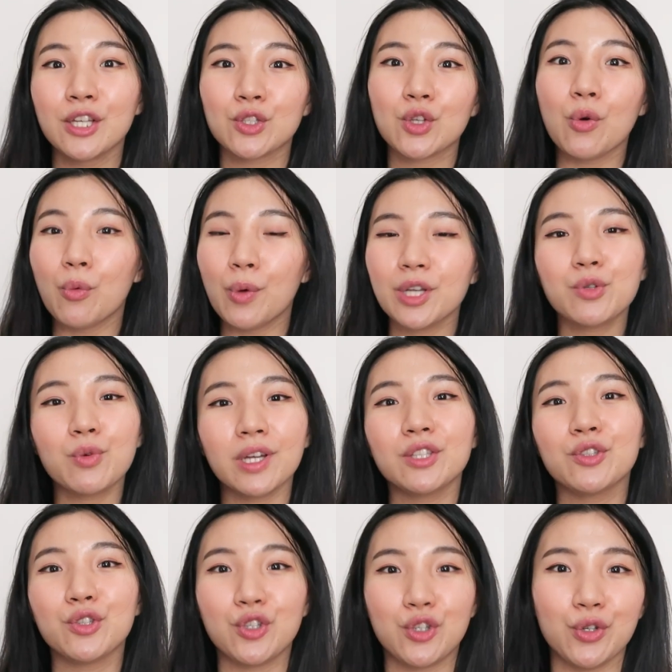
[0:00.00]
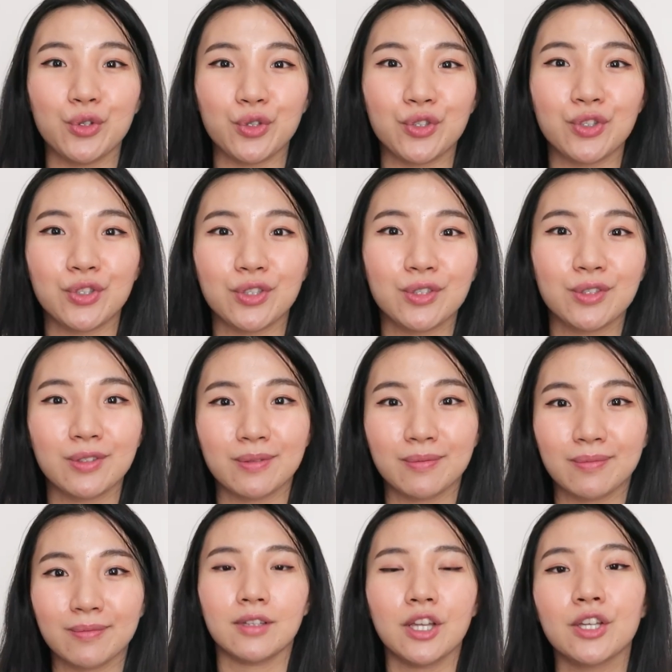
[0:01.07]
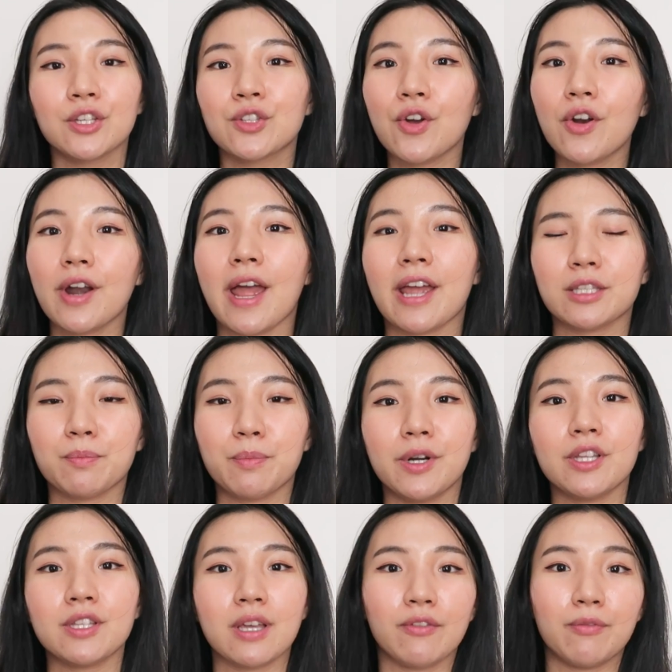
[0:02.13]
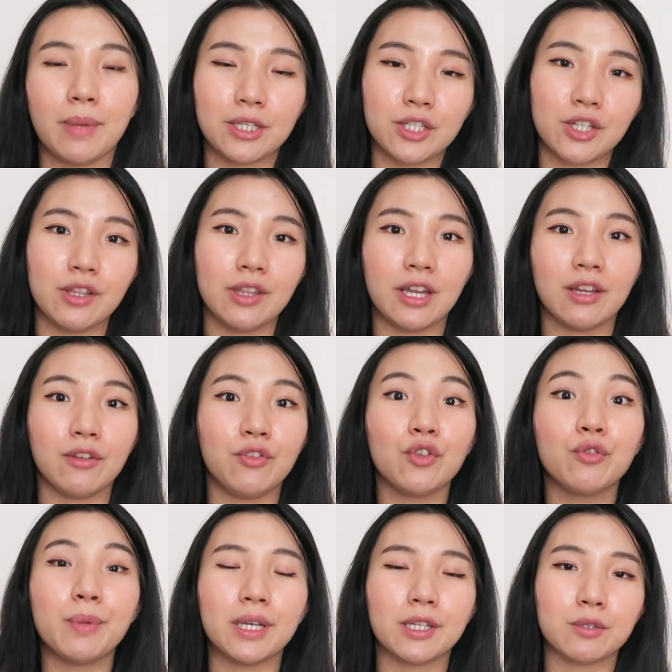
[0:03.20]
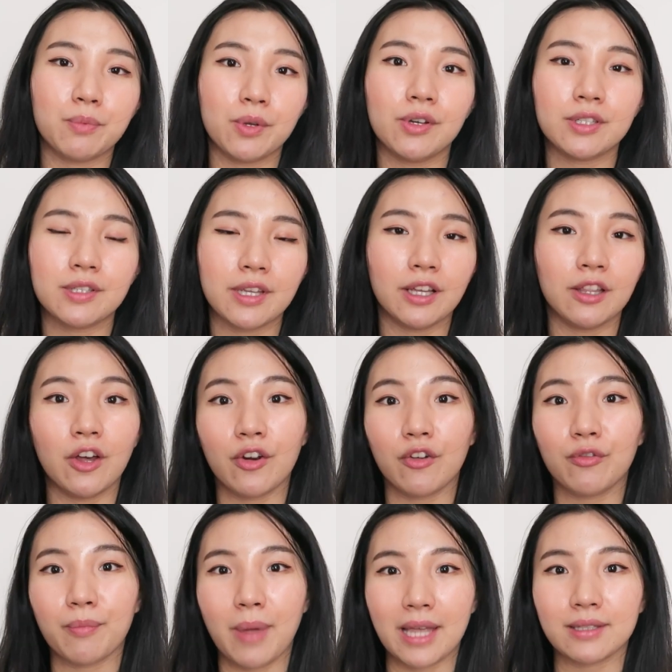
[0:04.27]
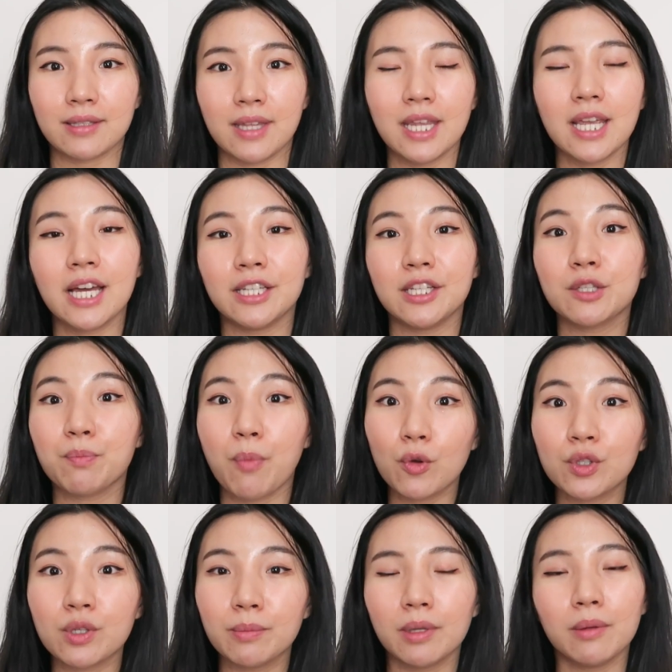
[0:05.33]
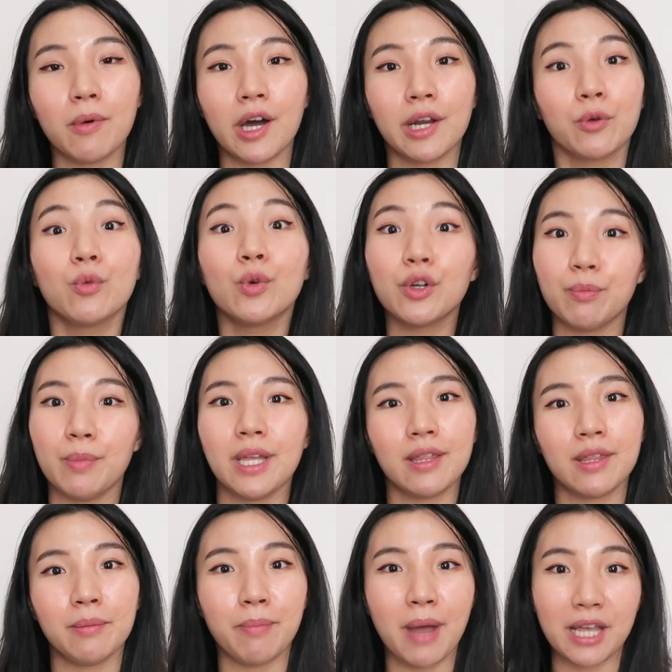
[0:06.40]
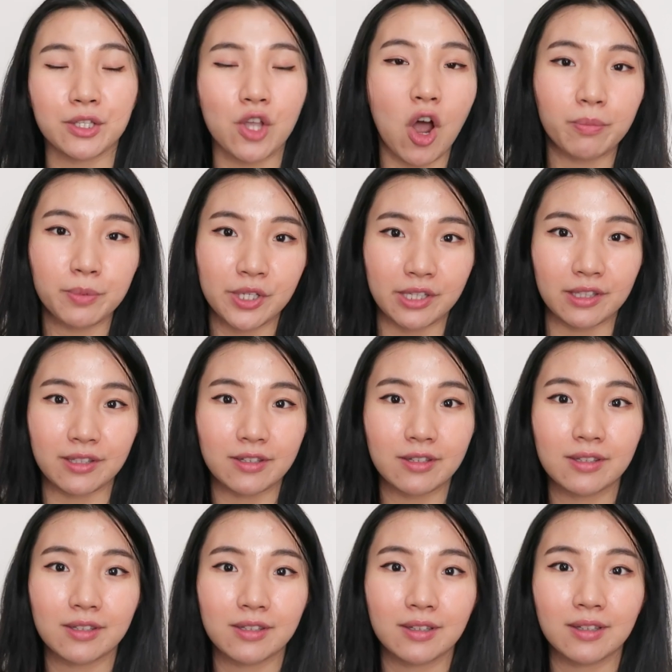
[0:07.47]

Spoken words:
So which one to choose? So our experts have mentioned that if you've been experiencing a lot of maskne, a disposable one would be the best options.